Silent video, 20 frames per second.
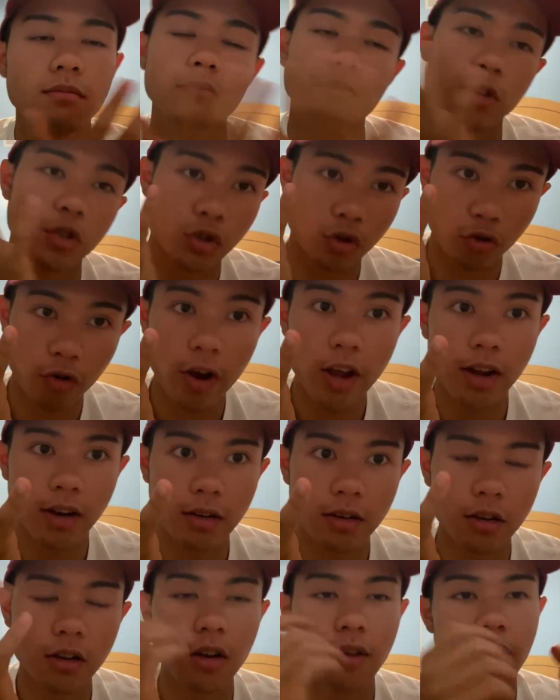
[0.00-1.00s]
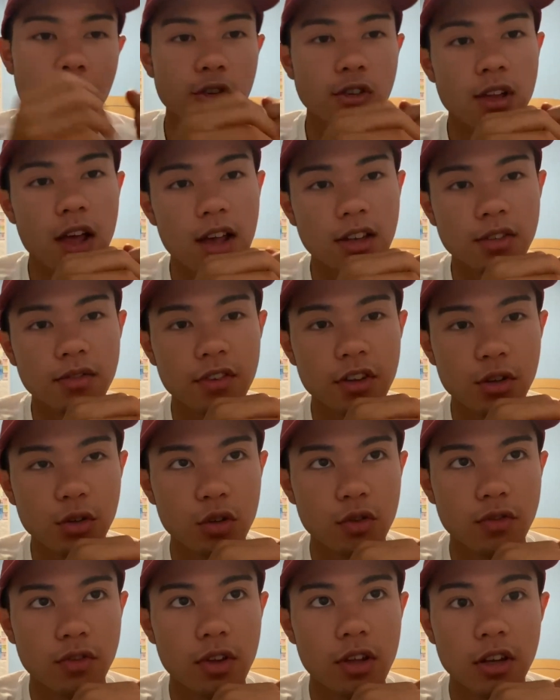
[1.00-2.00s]
want to create a diverse class of
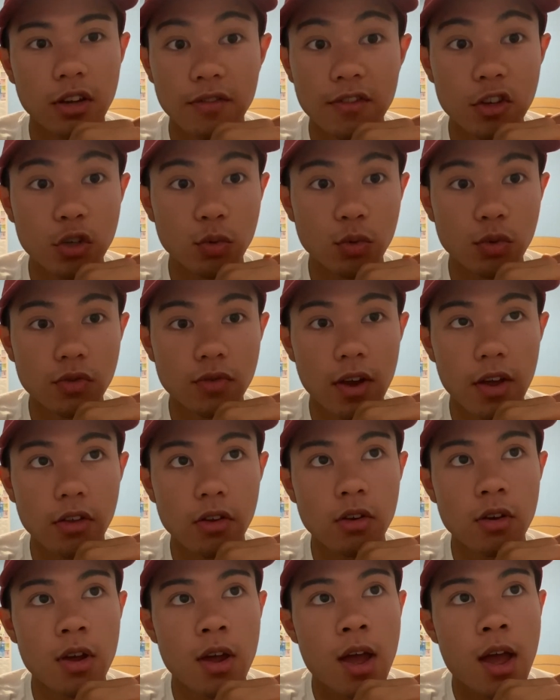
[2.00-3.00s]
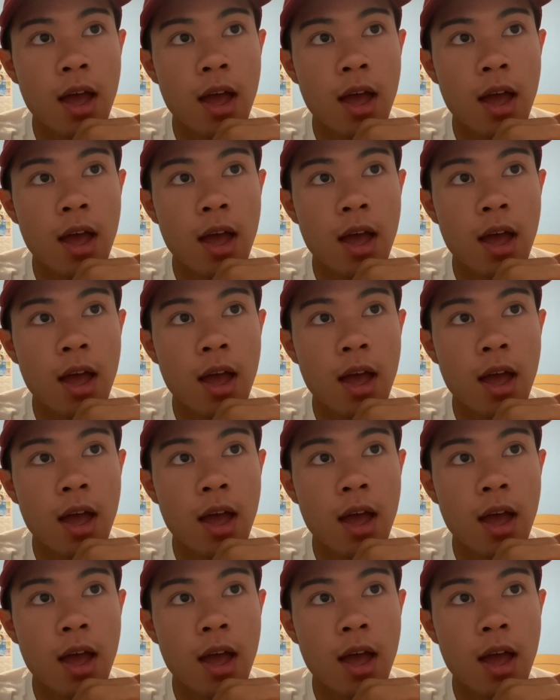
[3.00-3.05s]
individuals rather.